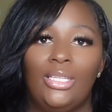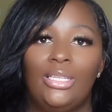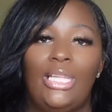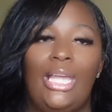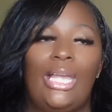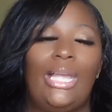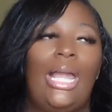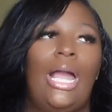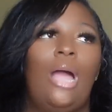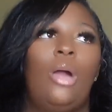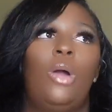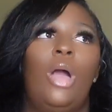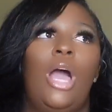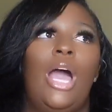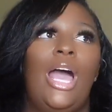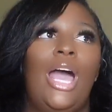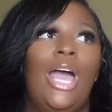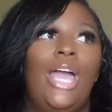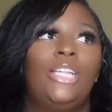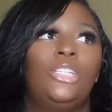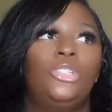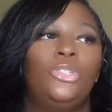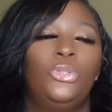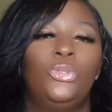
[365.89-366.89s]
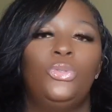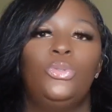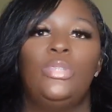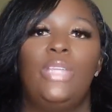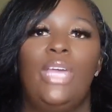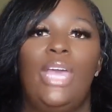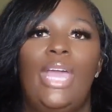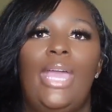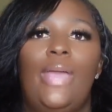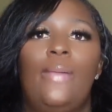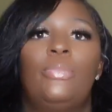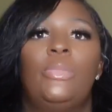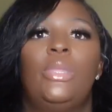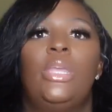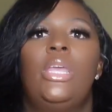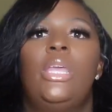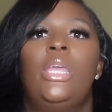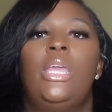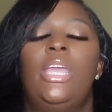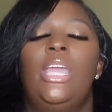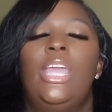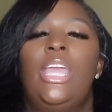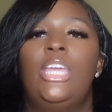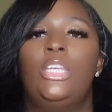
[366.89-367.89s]
Like I knew that
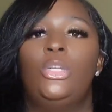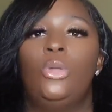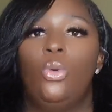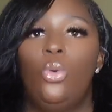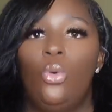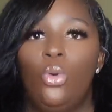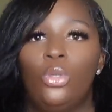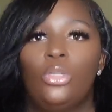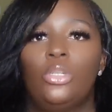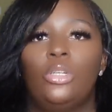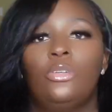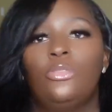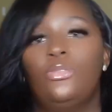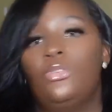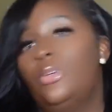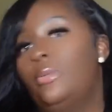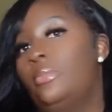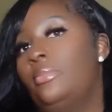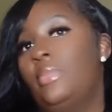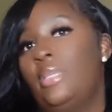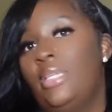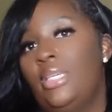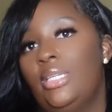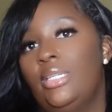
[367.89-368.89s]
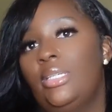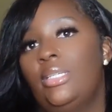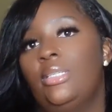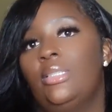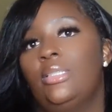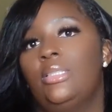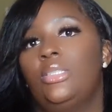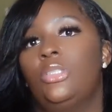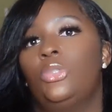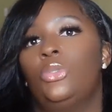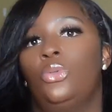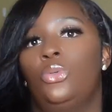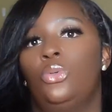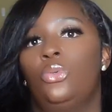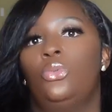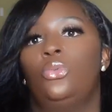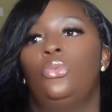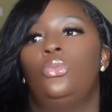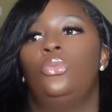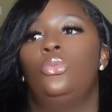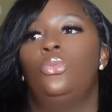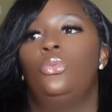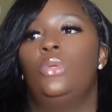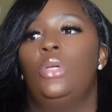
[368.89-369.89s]
in order for me
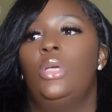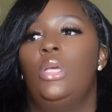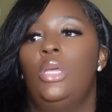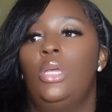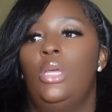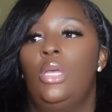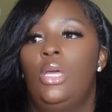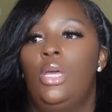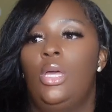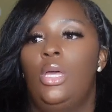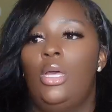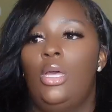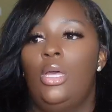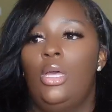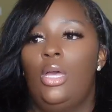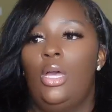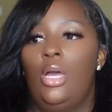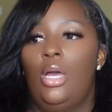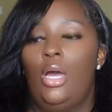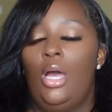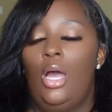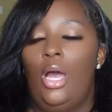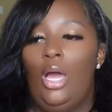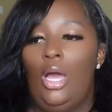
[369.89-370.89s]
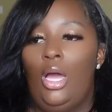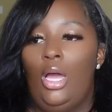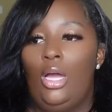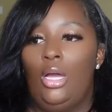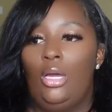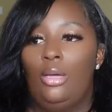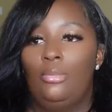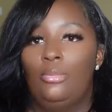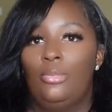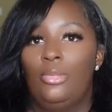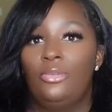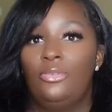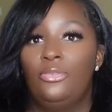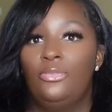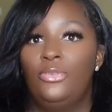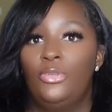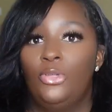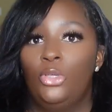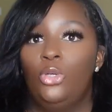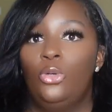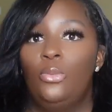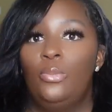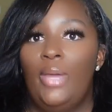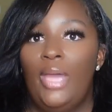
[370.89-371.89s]
to
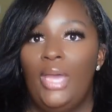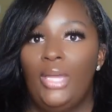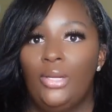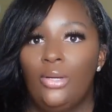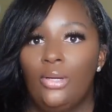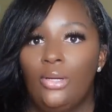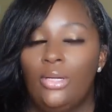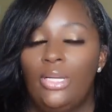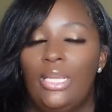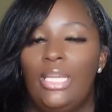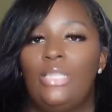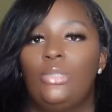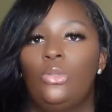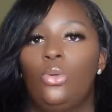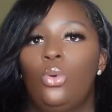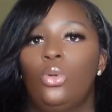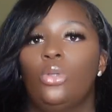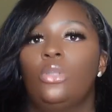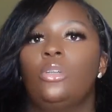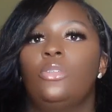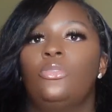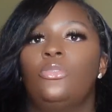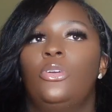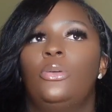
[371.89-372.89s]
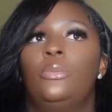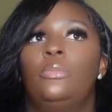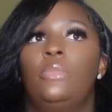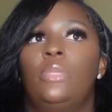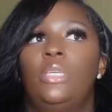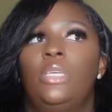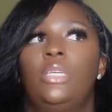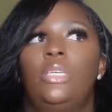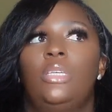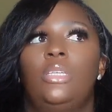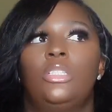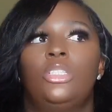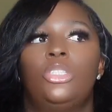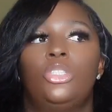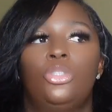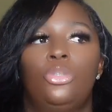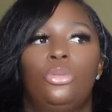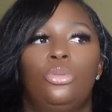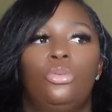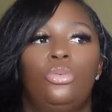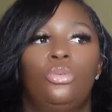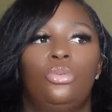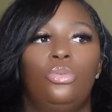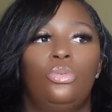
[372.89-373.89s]
feel better, in order for me
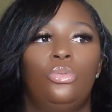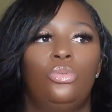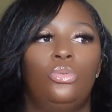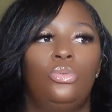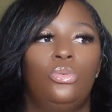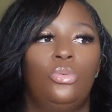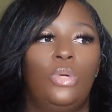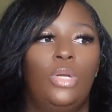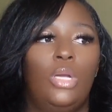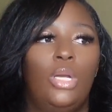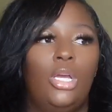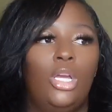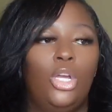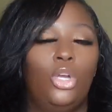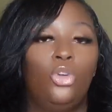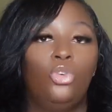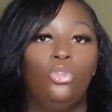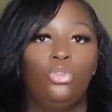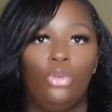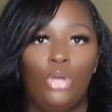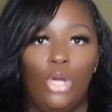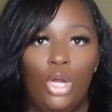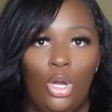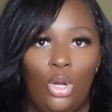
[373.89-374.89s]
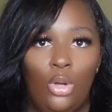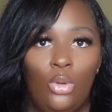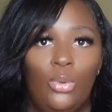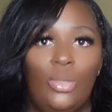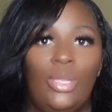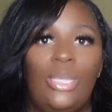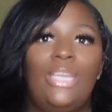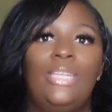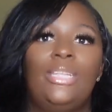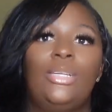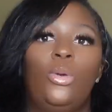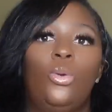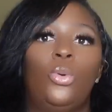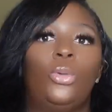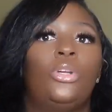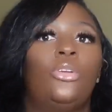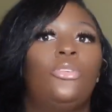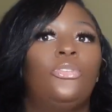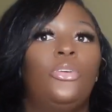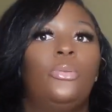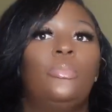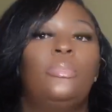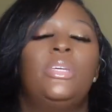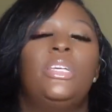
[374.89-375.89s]
to grow, in order
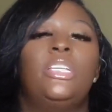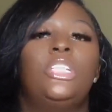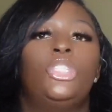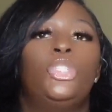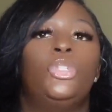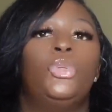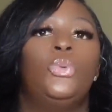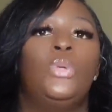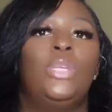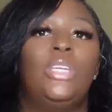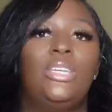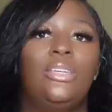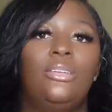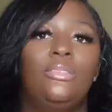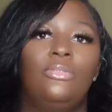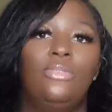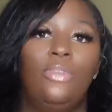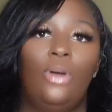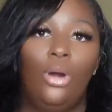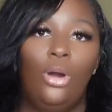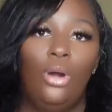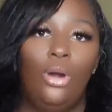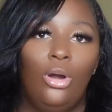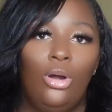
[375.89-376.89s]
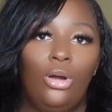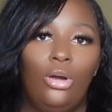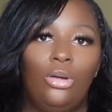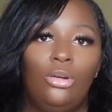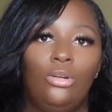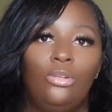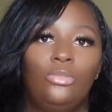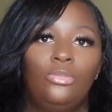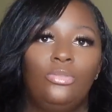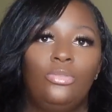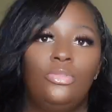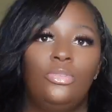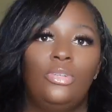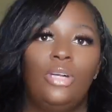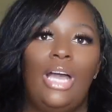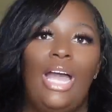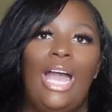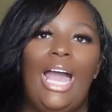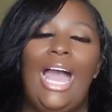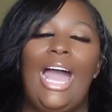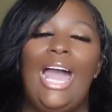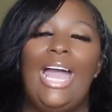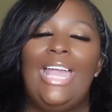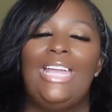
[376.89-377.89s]
for me to evolve,
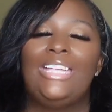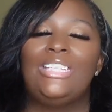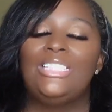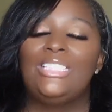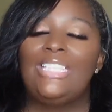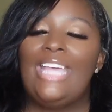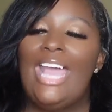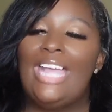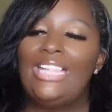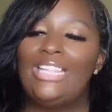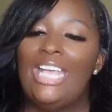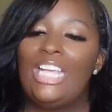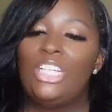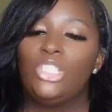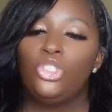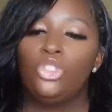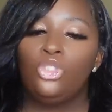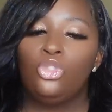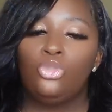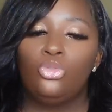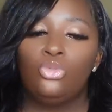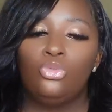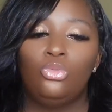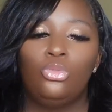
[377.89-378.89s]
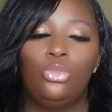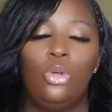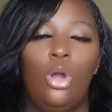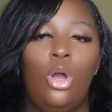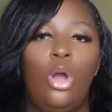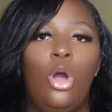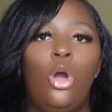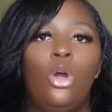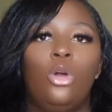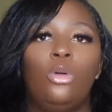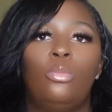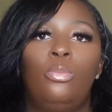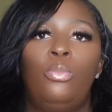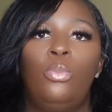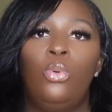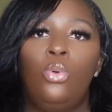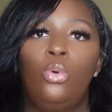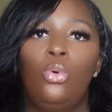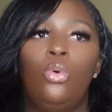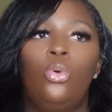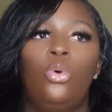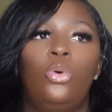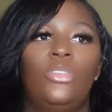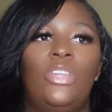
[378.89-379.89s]
I just had that strong
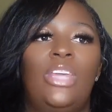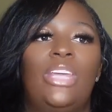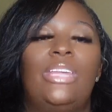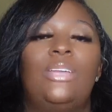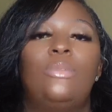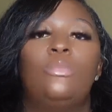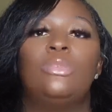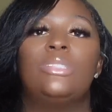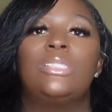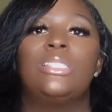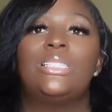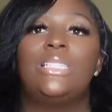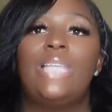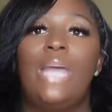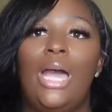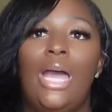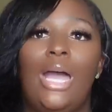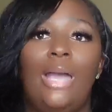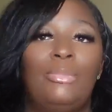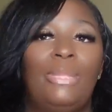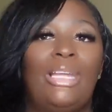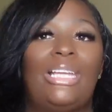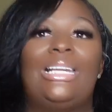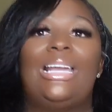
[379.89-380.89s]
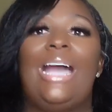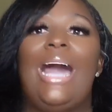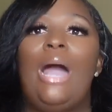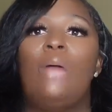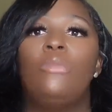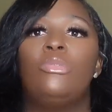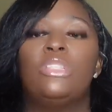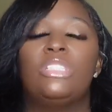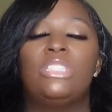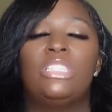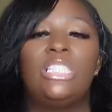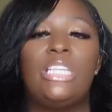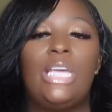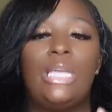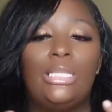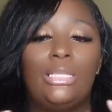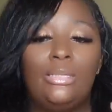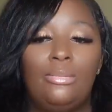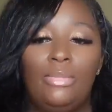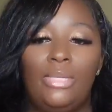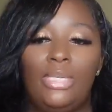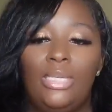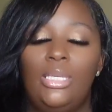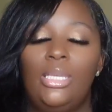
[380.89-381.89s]
pull that it was time. Like God was
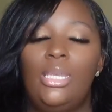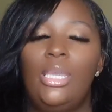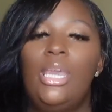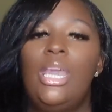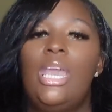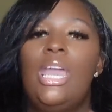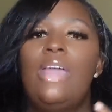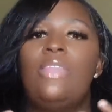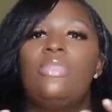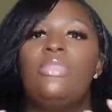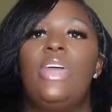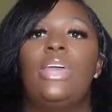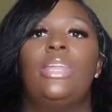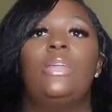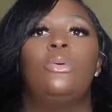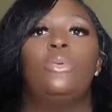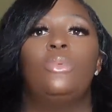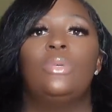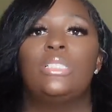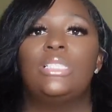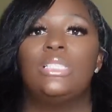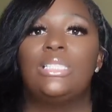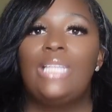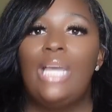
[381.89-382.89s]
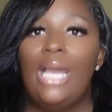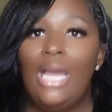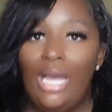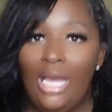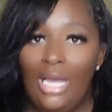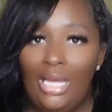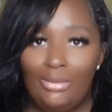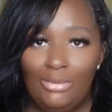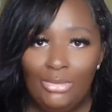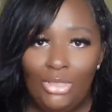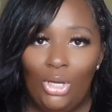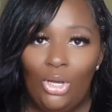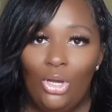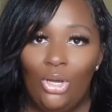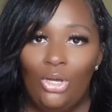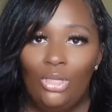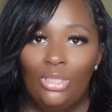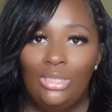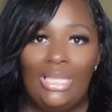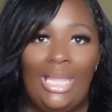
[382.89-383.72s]
telling me that it was time, y'all.